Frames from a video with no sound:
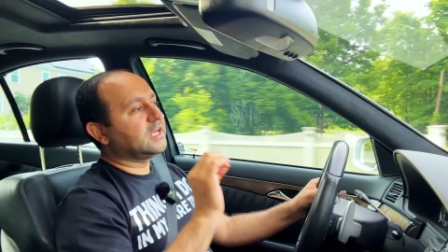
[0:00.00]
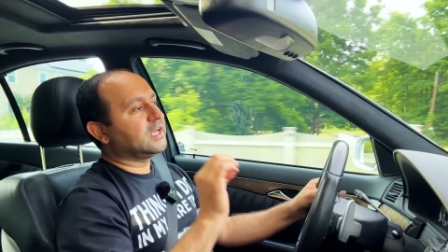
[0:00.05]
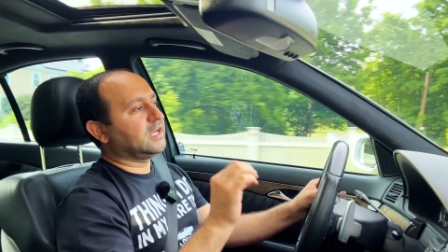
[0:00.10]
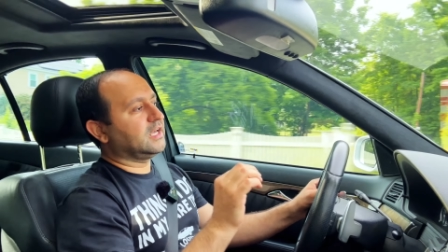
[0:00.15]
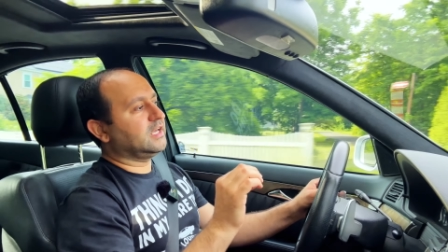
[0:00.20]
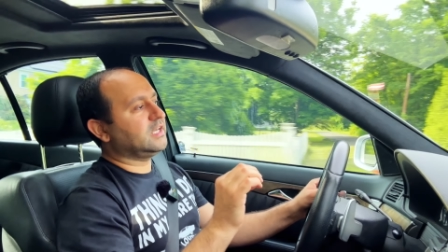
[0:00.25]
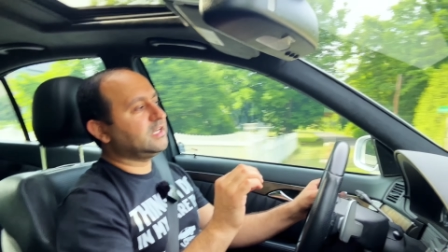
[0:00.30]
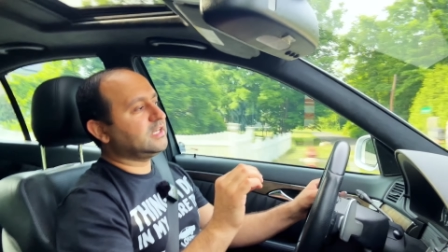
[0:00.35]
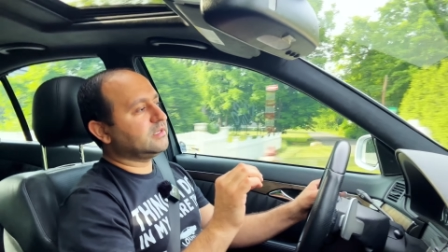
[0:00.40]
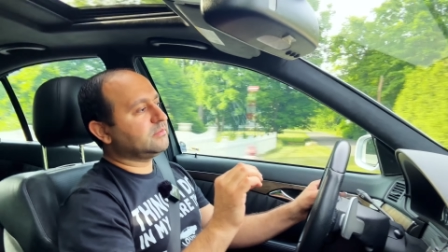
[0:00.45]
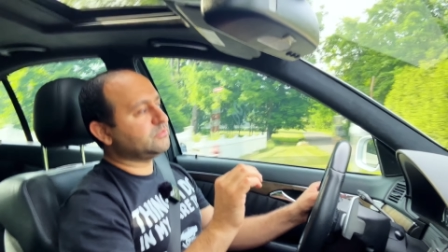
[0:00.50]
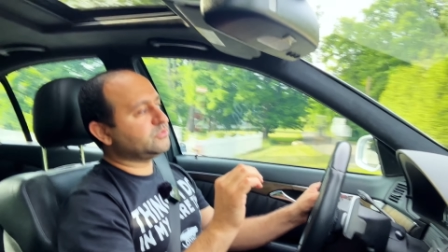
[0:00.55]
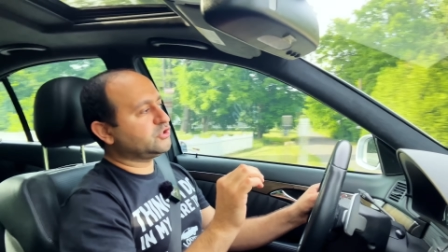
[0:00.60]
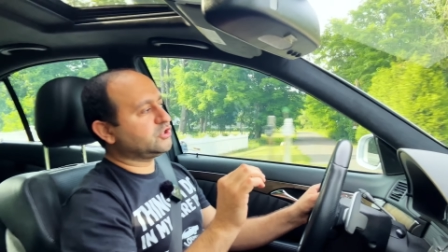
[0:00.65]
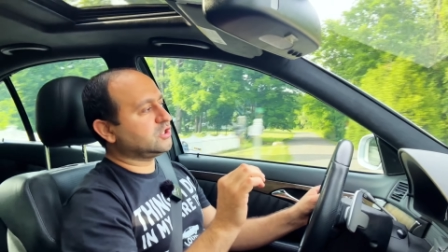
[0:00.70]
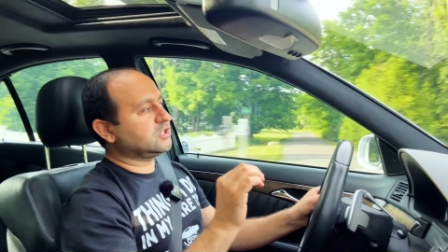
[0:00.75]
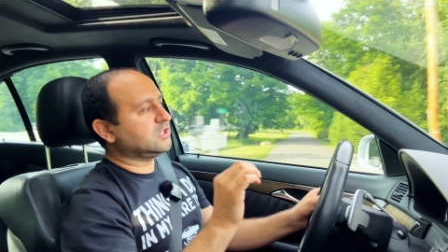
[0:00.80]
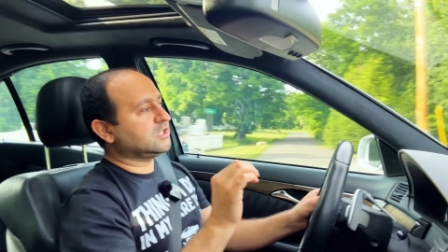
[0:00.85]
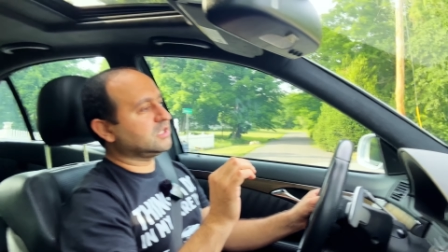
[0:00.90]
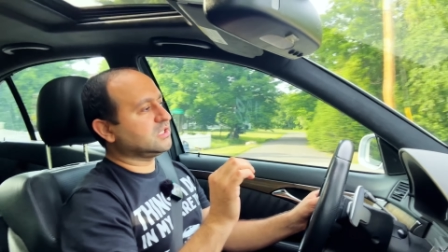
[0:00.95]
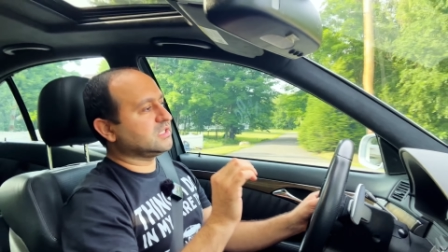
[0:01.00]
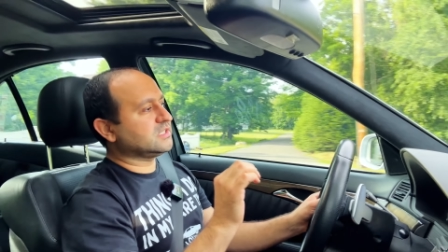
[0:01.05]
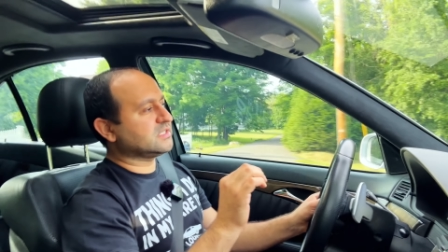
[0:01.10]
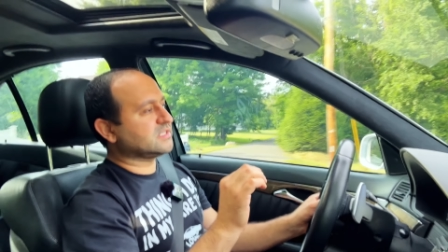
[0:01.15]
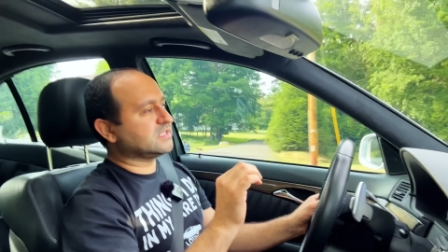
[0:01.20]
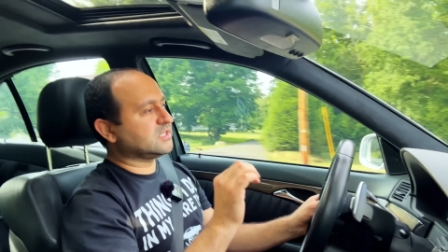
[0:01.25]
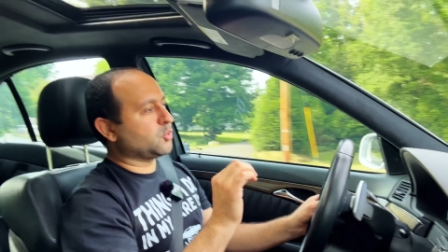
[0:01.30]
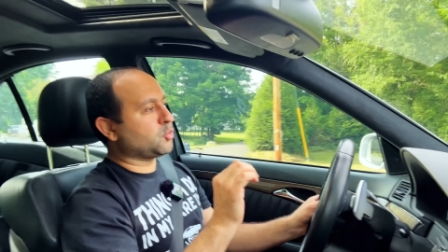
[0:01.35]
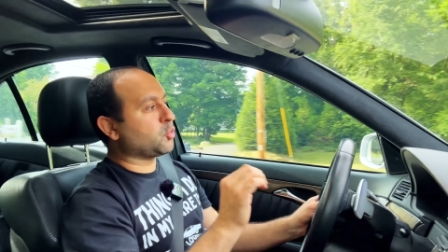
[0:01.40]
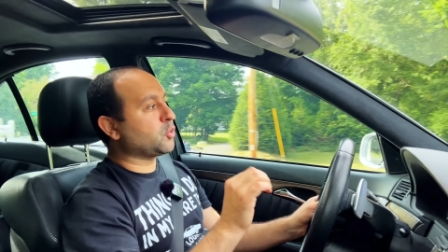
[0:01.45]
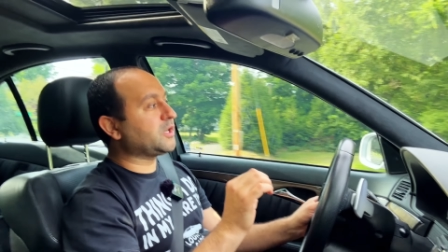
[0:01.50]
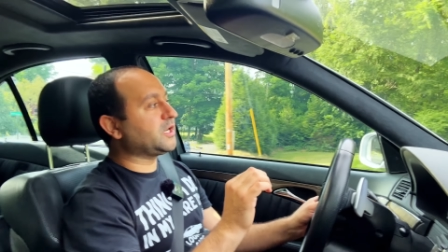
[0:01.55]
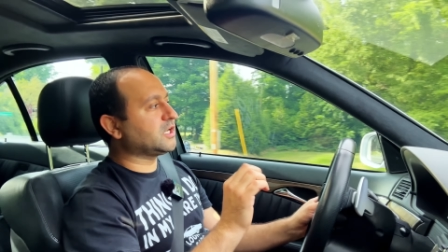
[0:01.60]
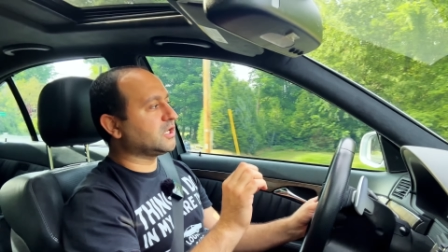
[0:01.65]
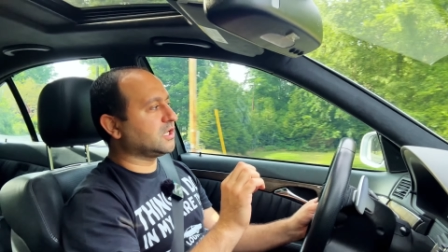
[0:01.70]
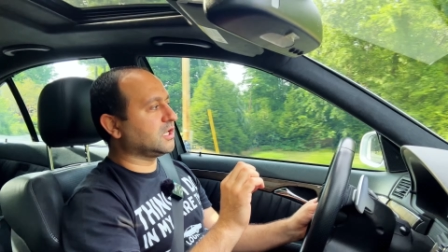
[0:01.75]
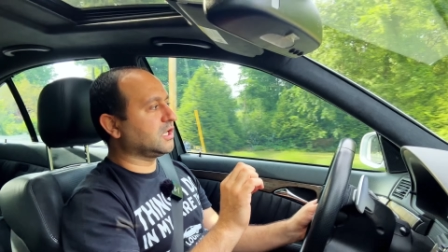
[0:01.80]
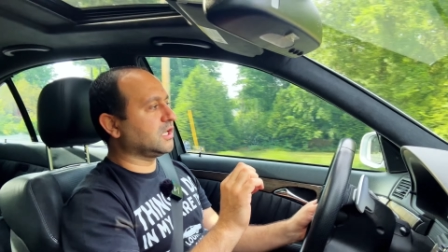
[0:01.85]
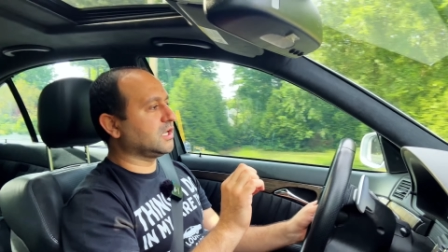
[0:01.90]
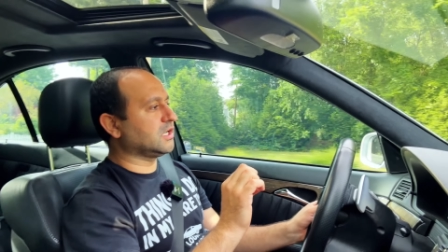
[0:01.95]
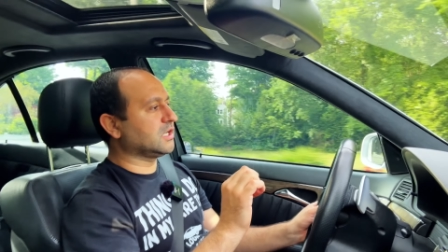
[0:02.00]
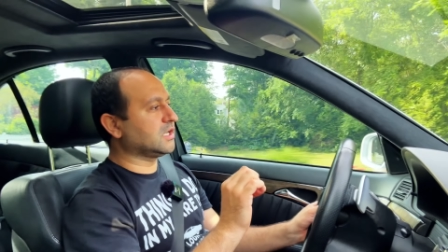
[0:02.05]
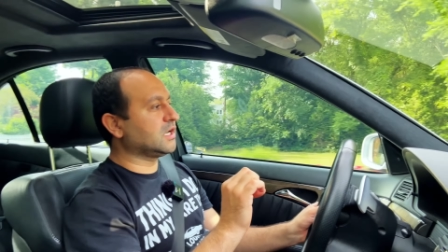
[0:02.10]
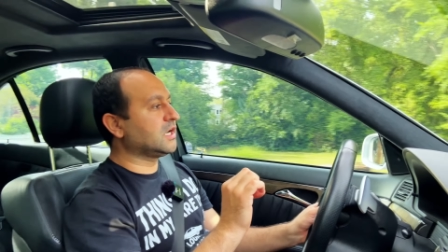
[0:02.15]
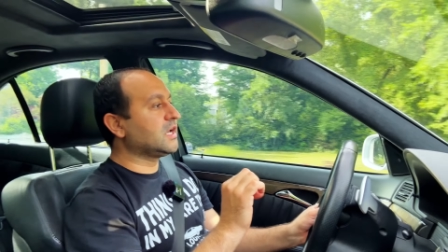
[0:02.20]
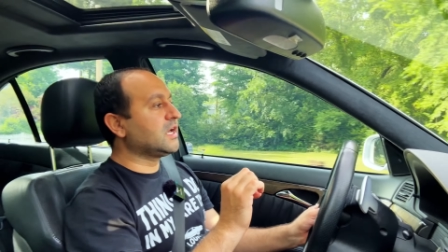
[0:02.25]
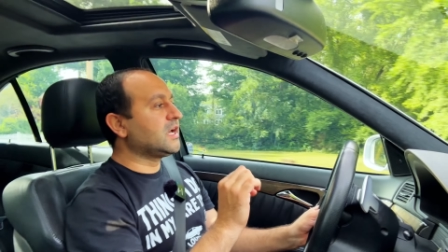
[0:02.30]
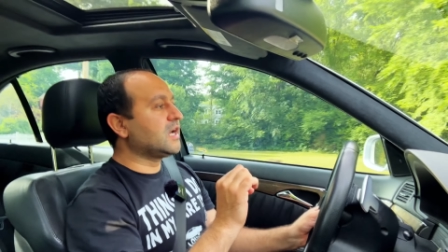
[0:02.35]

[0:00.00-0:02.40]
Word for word: AMG is the winner here.